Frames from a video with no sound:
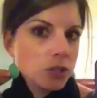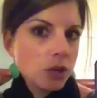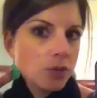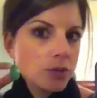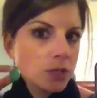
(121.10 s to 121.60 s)

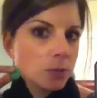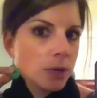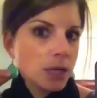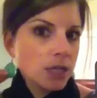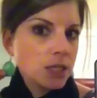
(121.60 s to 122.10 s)
called the
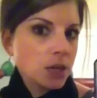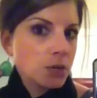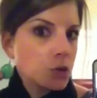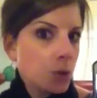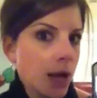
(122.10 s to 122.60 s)
Serenity
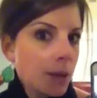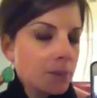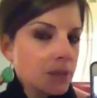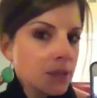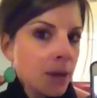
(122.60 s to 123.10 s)
Stone
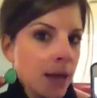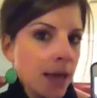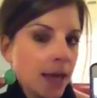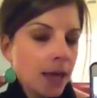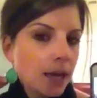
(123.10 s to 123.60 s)
Drops.
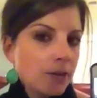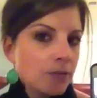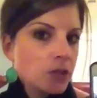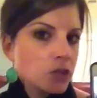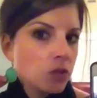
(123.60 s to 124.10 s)
And I
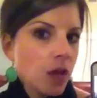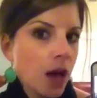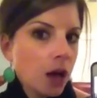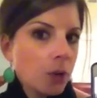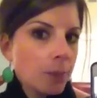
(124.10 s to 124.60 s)
featured the
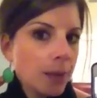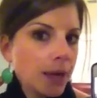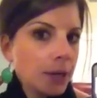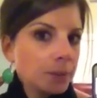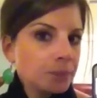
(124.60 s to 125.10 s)
aqua
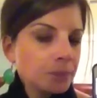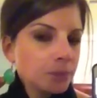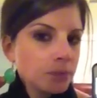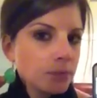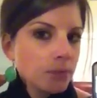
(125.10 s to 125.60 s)
pear.
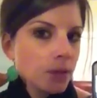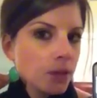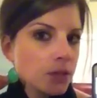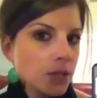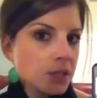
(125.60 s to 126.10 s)

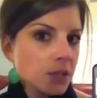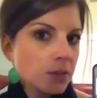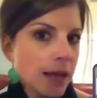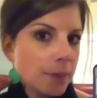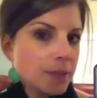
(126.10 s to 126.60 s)
There's also
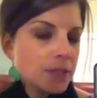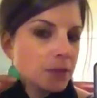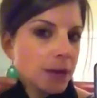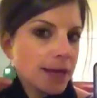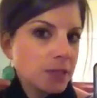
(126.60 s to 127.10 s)
lapis
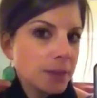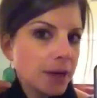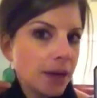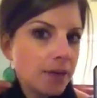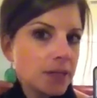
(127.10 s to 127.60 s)
and
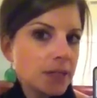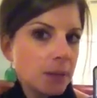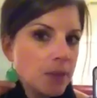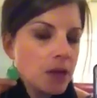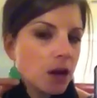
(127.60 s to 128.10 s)
raspberry, and then
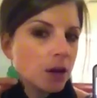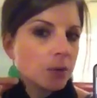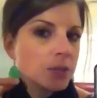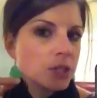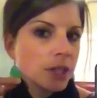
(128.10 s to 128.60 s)
something called
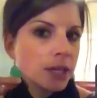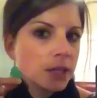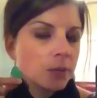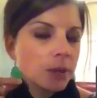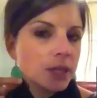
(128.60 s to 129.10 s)

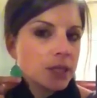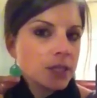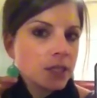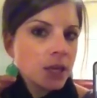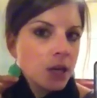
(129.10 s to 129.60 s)
ritualated, with is